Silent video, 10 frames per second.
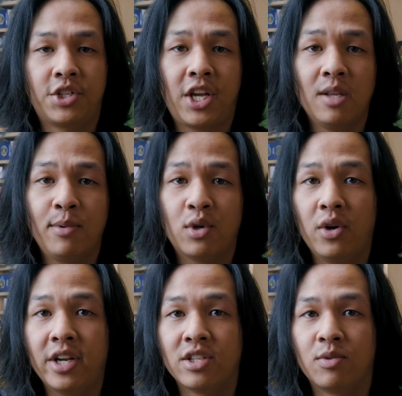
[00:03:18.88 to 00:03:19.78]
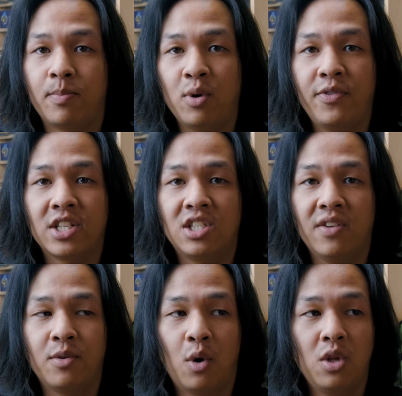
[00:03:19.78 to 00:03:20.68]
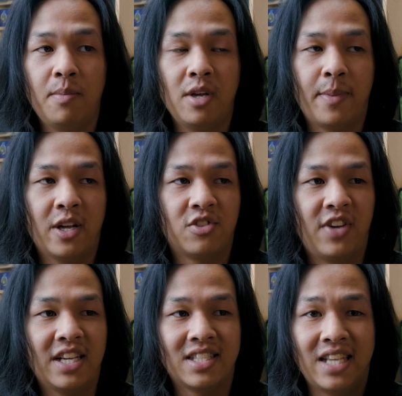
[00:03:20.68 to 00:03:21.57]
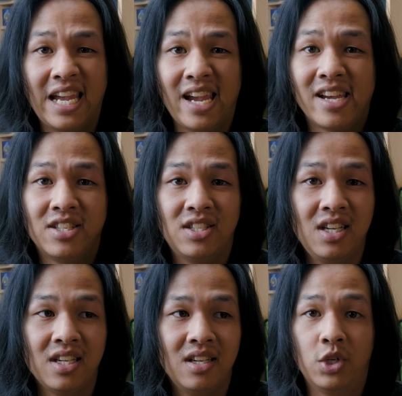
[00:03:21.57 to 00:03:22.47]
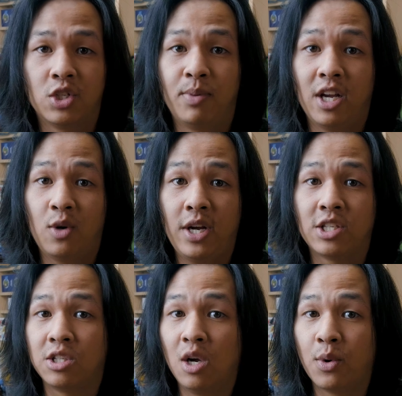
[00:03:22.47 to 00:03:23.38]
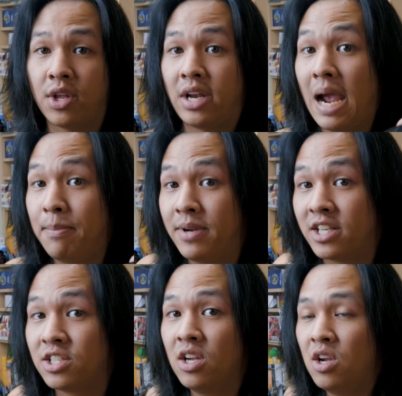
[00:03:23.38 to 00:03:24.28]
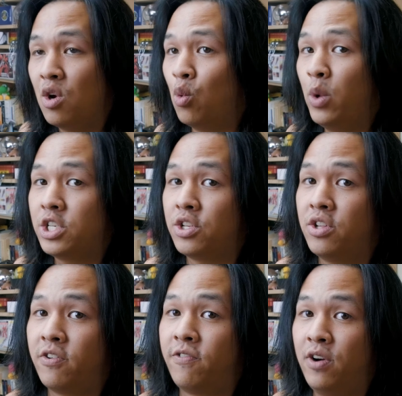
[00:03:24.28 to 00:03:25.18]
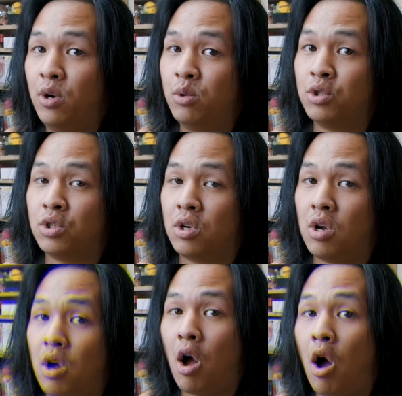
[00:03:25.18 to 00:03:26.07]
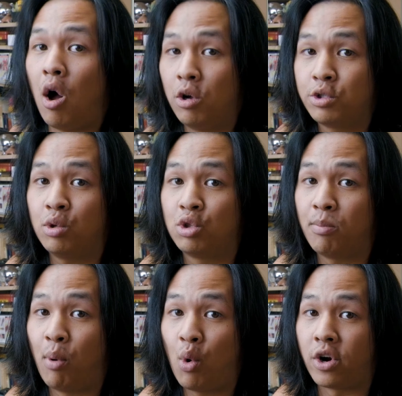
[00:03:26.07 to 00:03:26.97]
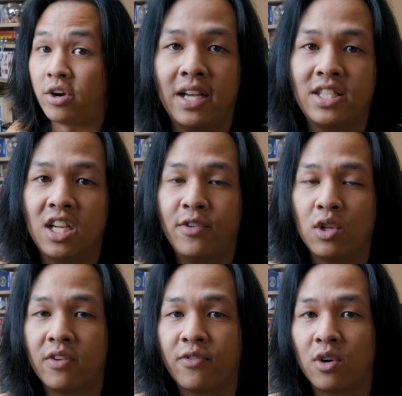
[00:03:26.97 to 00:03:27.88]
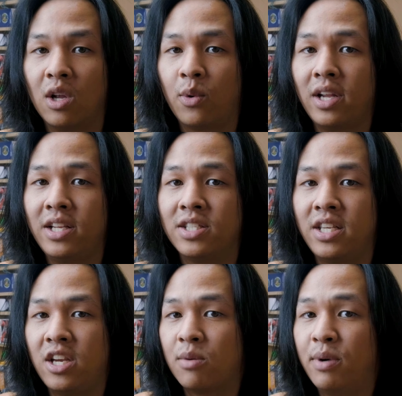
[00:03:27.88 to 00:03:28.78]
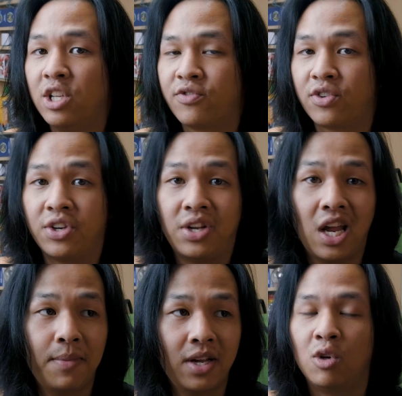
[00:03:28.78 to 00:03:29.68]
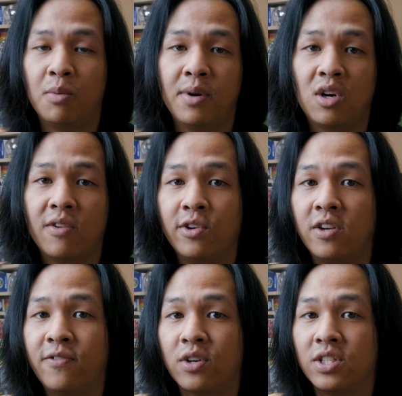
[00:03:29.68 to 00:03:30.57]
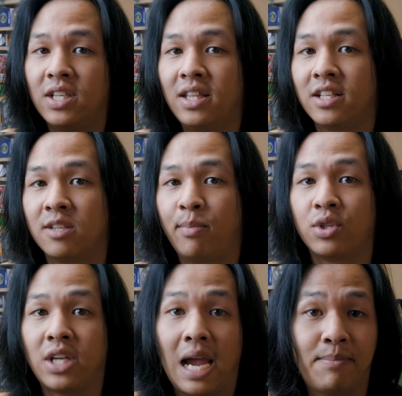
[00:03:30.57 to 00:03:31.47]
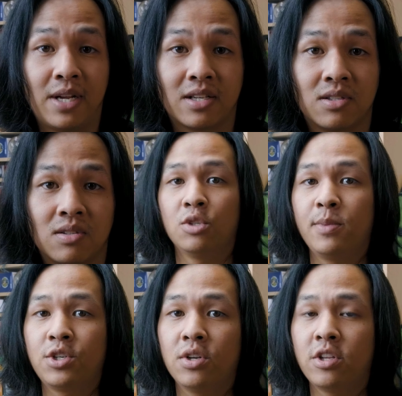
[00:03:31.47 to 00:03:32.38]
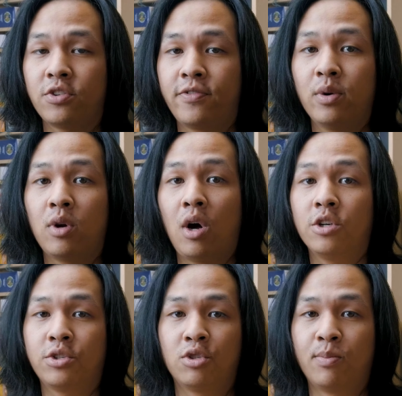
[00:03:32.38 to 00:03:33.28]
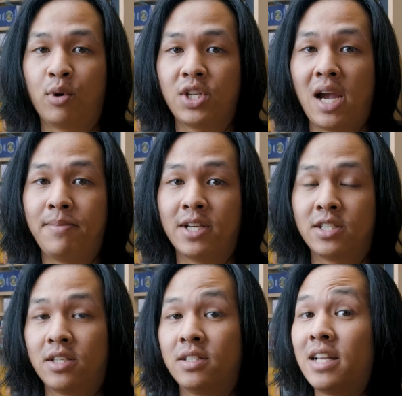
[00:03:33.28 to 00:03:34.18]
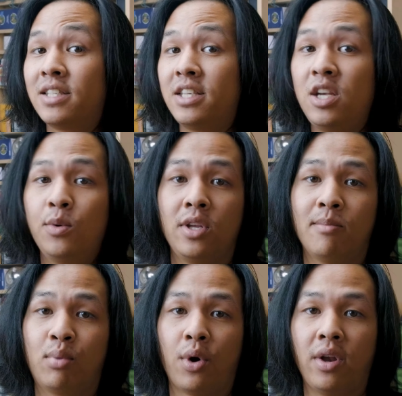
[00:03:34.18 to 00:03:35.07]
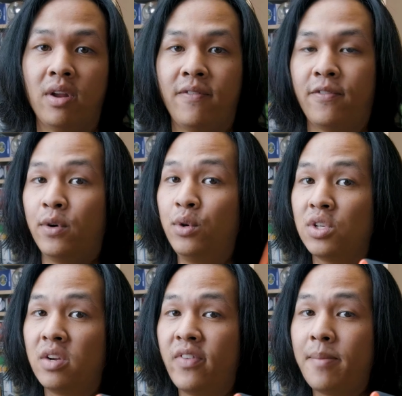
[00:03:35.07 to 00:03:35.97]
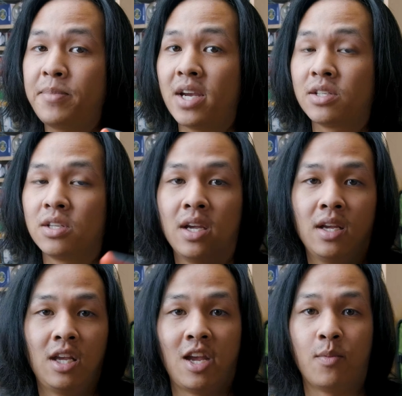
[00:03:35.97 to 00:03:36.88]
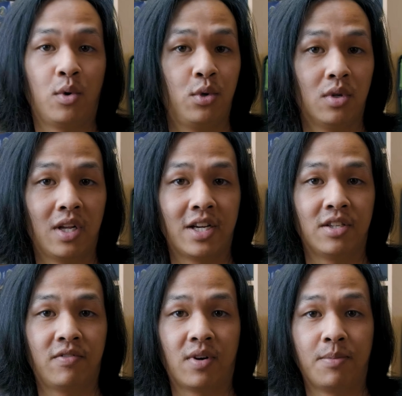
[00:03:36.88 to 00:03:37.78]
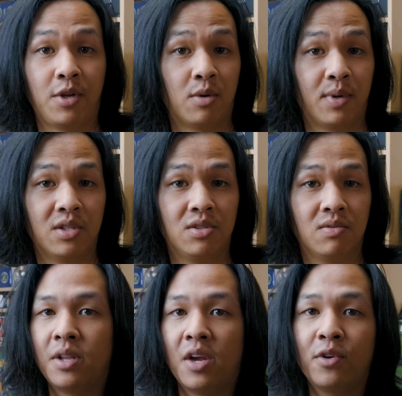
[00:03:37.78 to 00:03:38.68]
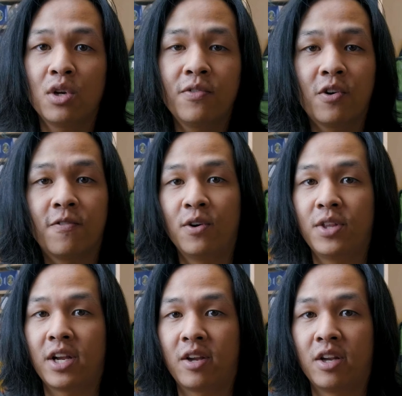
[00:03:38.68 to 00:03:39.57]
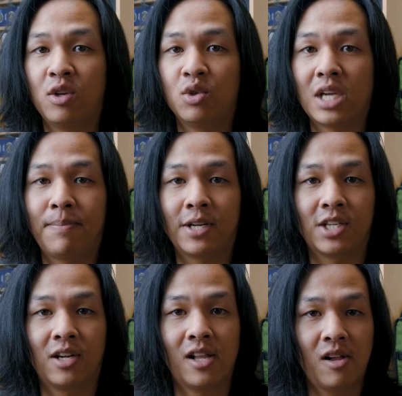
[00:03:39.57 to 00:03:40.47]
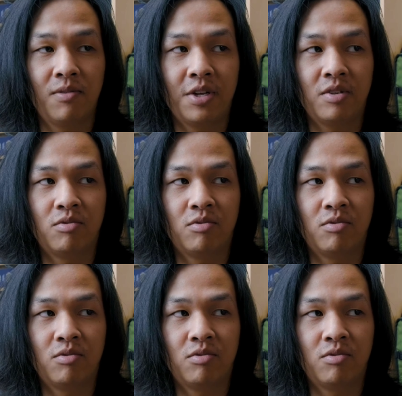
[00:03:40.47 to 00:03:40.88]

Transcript: Their scalable codec is proving itself to only be about as fast as AAC, which is, by the way, slower than aptX, which their phones also support. That said, if you're looking for lower latency earbuds for gaming, you're better off looking for a set that supports aptX. Just make sure that your phone also supports aptX because that's equally important. If your phone doesn't have aptX, it won't utilize it from the earbuds. Now, if you're looking for a phone that can use aptX LL, they